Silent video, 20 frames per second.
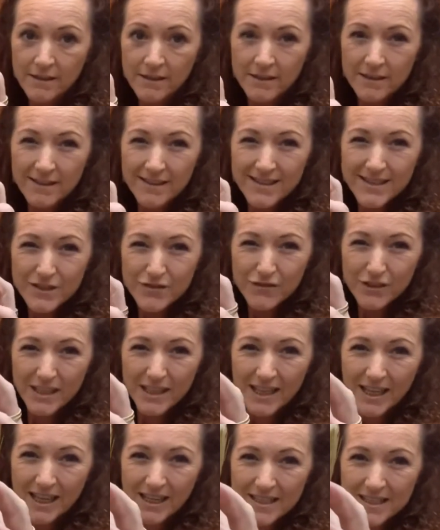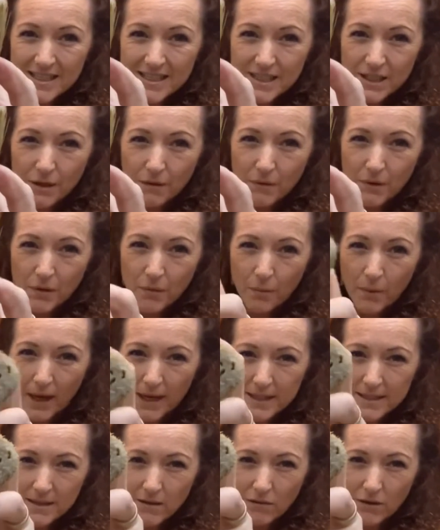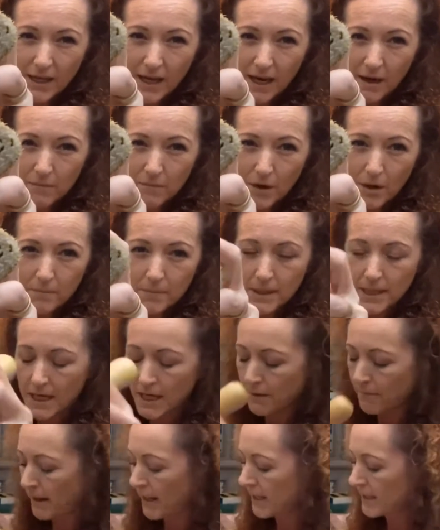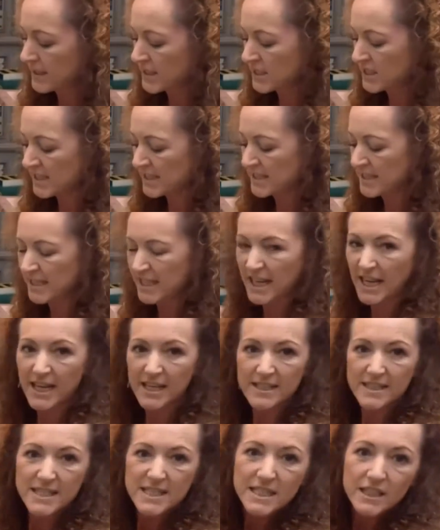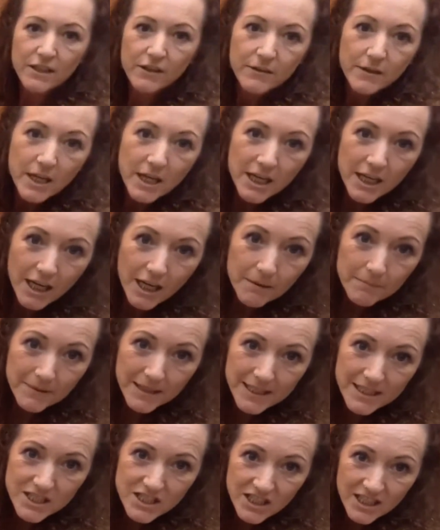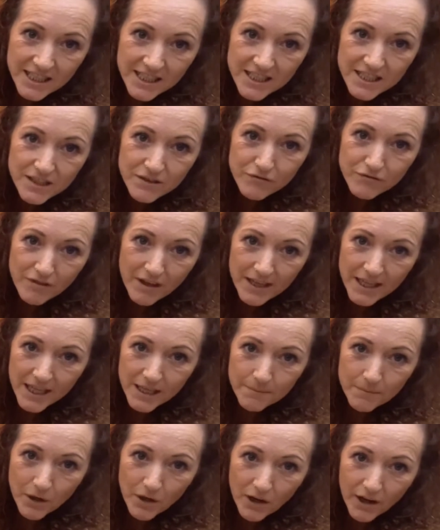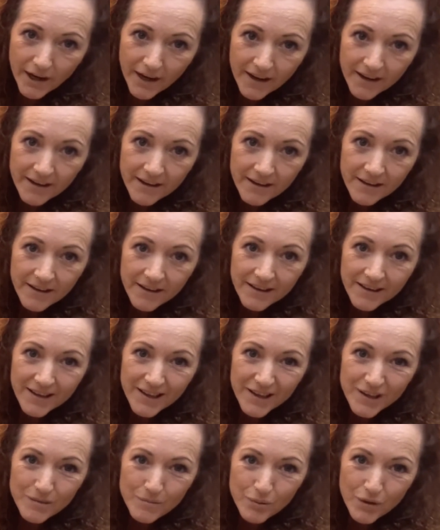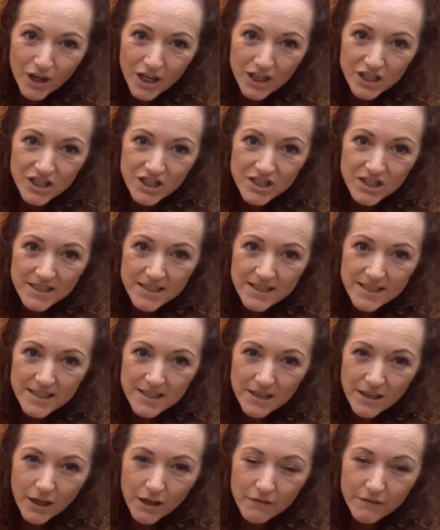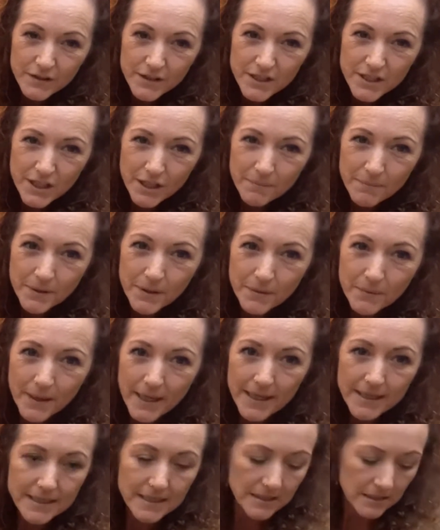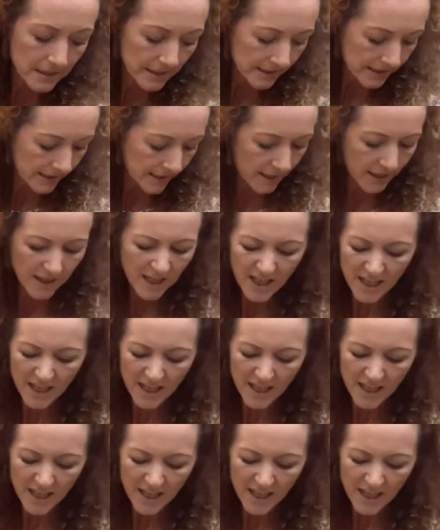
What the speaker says: It's really hard to tell with wax on camera, but anyway, it's just the end. So I'm literally just running my brush just over the top of the wax like that.